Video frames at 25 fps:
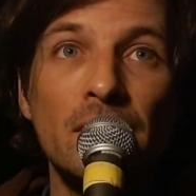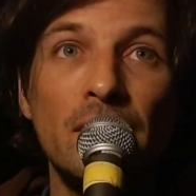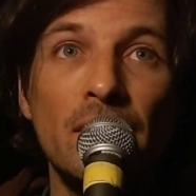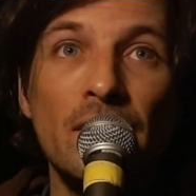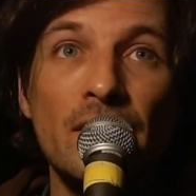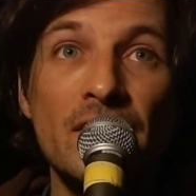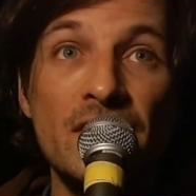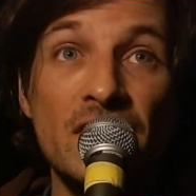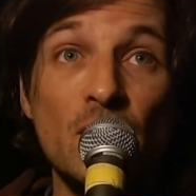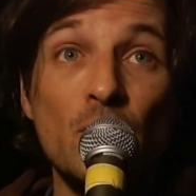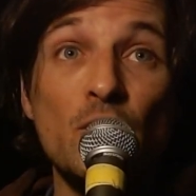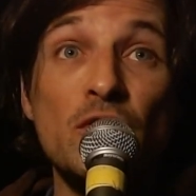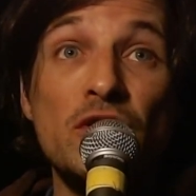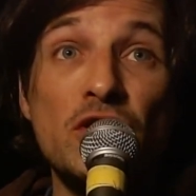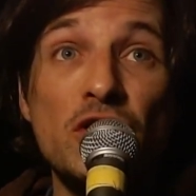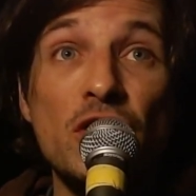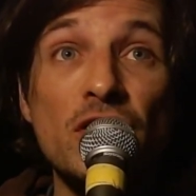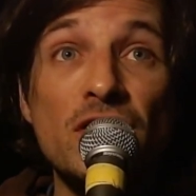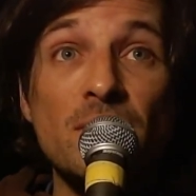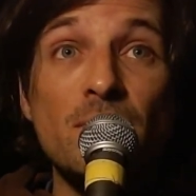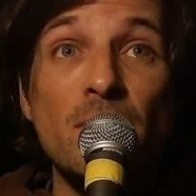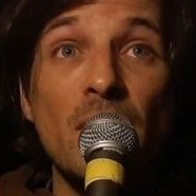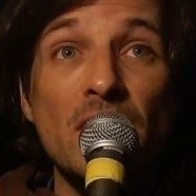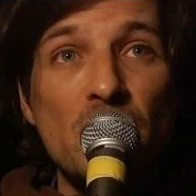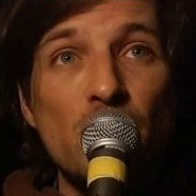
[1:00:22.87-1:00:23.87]
So it's
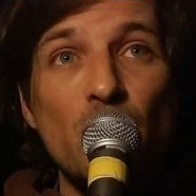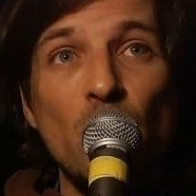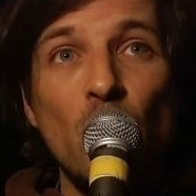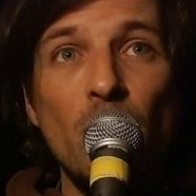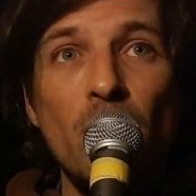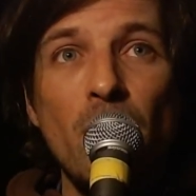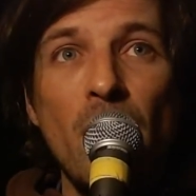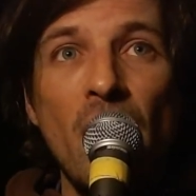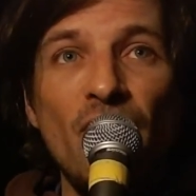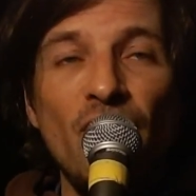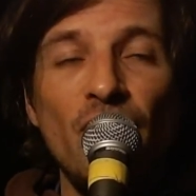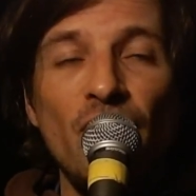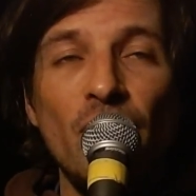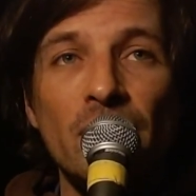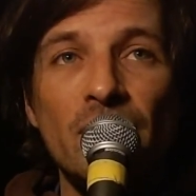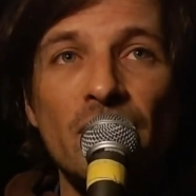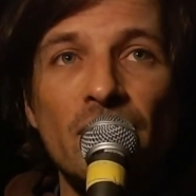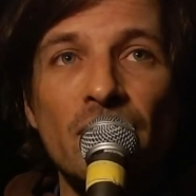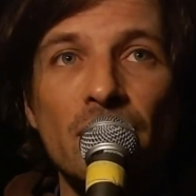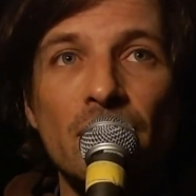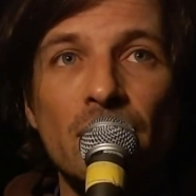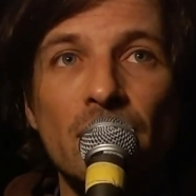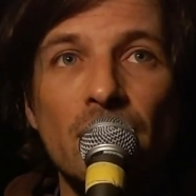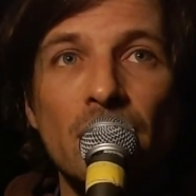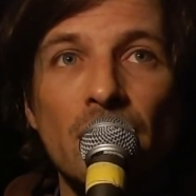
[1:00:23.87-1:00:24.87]
just much more muffled.
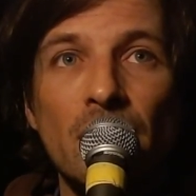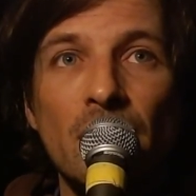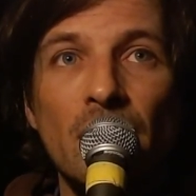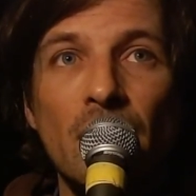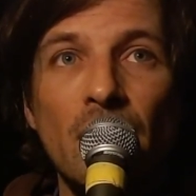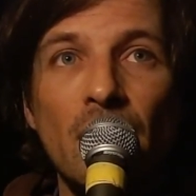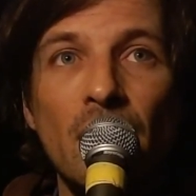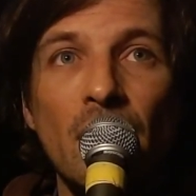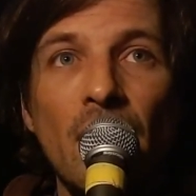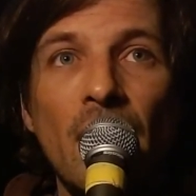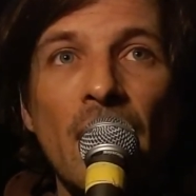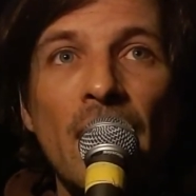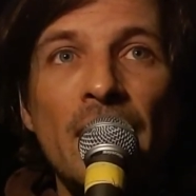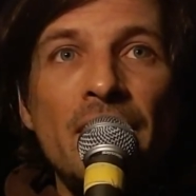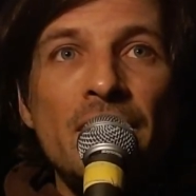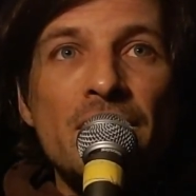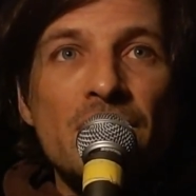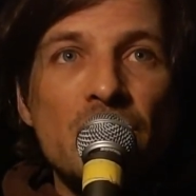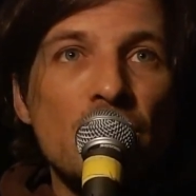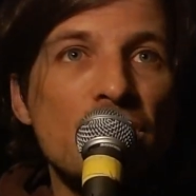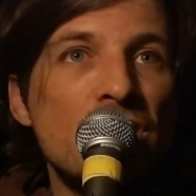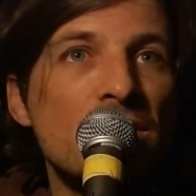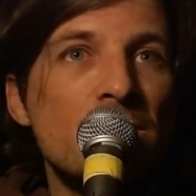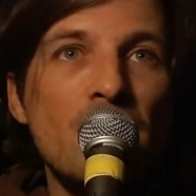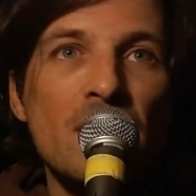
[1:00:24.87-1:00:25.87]
And it's
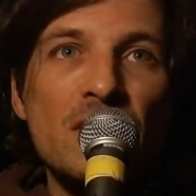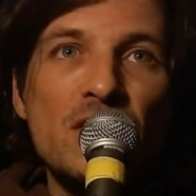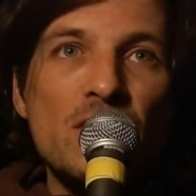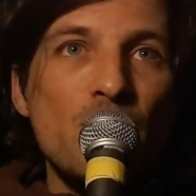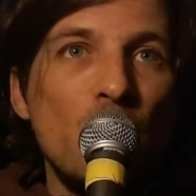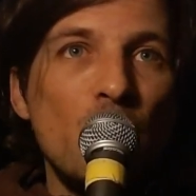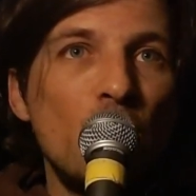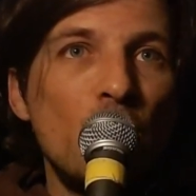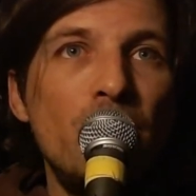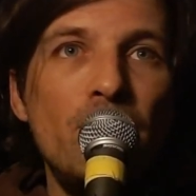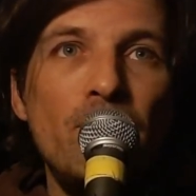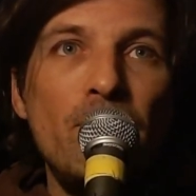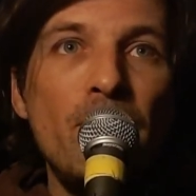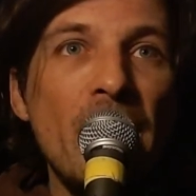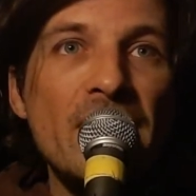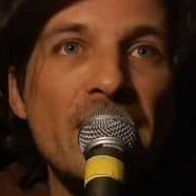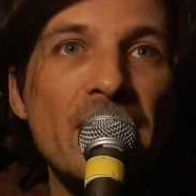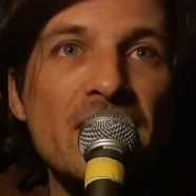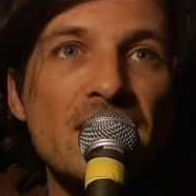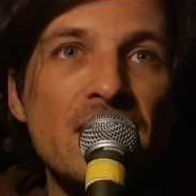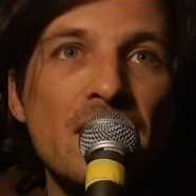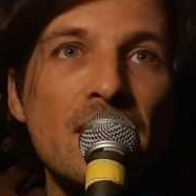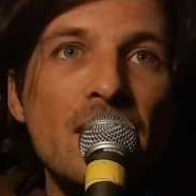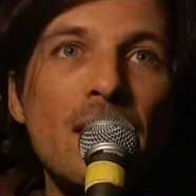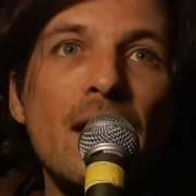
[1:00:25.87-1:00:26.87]
just much more
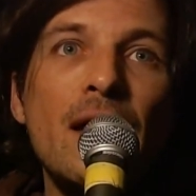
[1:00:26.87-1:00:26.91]
bassy,